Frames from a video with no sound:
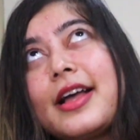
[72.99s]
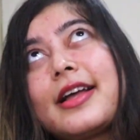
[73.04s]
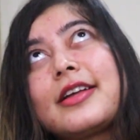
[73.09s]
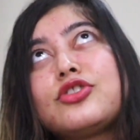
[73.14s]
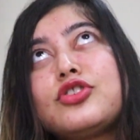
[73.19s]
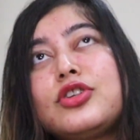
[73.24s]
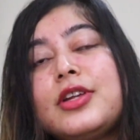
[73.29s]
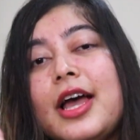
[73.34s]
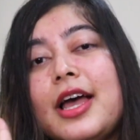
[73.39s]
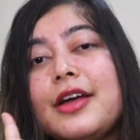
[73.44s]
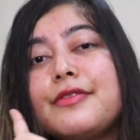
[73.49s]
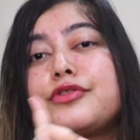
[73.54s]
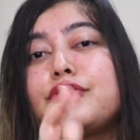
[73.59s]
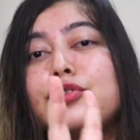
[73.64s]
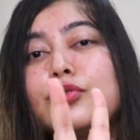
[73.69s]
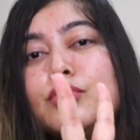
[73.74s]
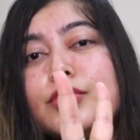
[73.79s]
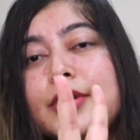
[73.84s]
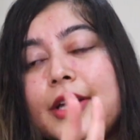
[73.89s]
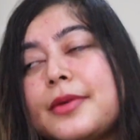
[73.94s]
Actually, I have
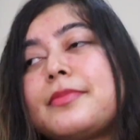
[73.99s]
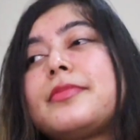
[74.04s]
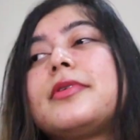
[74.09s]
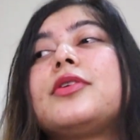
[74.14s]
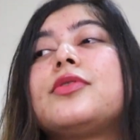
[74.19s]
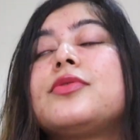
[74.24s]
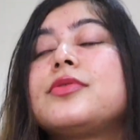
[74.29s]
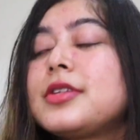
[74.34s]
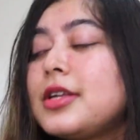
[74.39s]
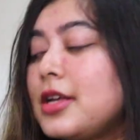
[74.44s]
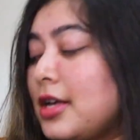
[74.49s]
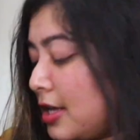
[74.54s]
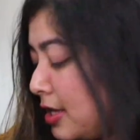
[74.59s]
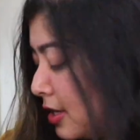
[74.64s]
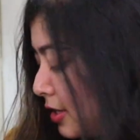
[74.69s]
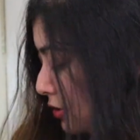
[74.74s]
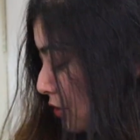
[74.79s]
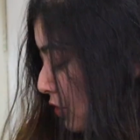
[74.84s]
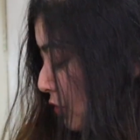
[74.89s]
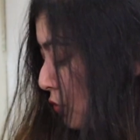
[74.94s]
two neck pillows,
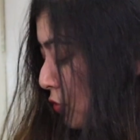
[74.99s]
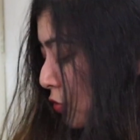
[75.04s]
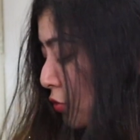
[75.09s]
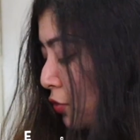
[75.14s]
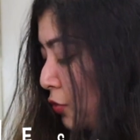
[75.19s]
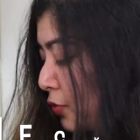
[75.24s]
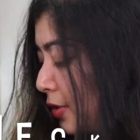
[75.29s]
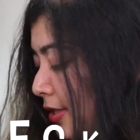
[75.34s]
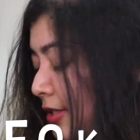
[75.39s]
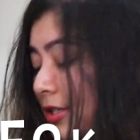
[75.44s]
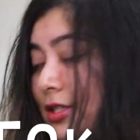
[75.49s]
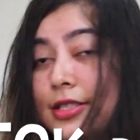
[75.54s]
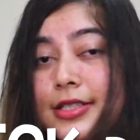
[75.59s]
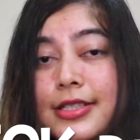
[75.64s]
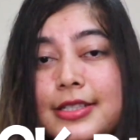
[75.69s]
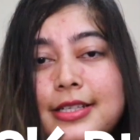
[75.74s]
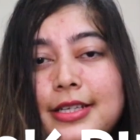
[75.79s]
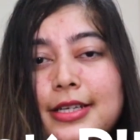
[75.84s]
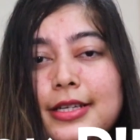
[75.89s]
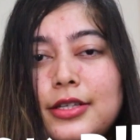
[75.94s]
so you can
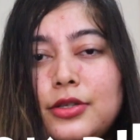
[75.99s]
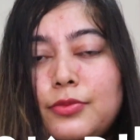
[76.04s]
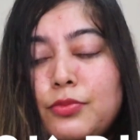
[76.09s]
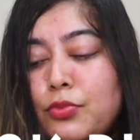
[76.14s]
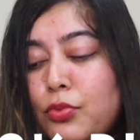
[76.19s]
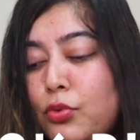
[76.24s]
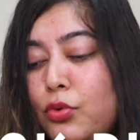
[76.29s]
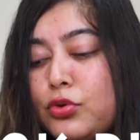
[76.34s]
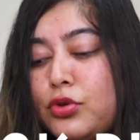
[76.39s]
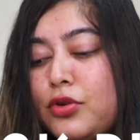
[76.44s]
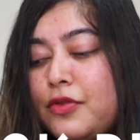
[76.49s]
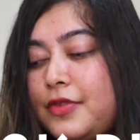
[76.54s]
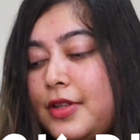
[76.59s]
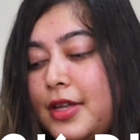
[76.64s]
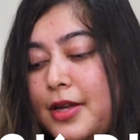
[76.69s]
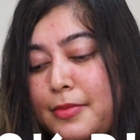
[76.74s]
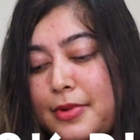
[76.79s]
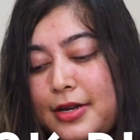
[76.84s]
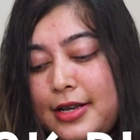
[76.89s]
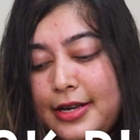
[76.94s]
see both of
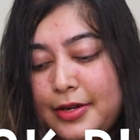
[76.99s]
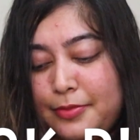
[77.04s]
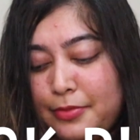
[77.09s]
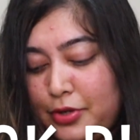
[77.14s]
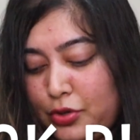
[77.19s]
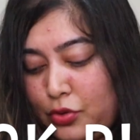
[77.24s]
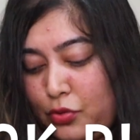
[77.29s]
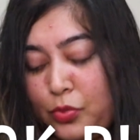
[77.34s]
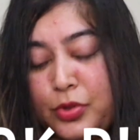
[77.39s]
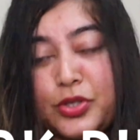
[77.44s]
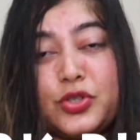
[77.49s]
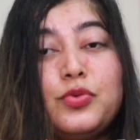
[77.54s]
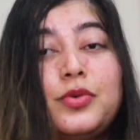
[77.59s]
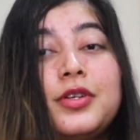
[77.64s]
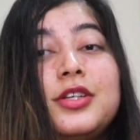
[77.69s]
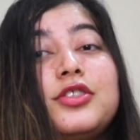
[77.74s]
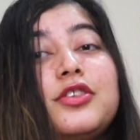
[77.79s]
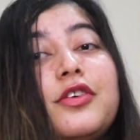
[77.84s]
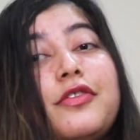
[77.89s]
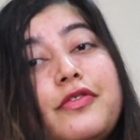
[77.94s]
them and let me know which
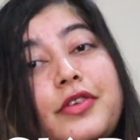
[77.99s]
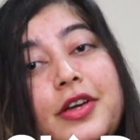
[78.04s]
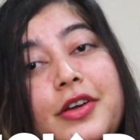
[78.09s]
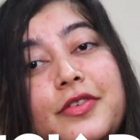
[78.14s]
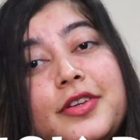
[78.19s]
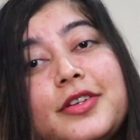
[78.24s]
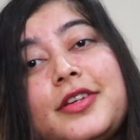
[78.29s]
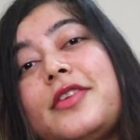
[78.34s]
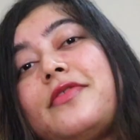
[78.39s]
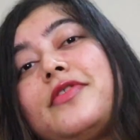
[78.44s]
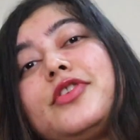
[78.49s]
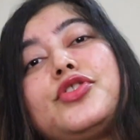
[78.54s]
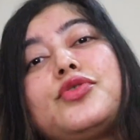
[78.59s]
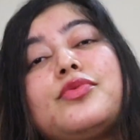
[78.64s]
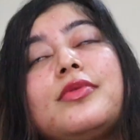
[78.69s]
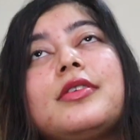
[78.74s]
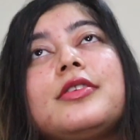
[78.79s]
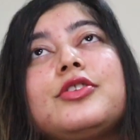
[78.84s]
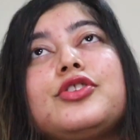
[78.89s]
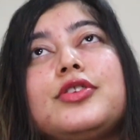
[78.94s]
one is your favorite and which
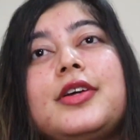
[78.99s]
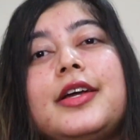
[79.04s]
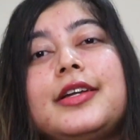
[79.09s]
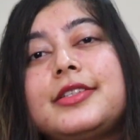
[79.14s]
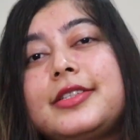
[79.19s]
one should I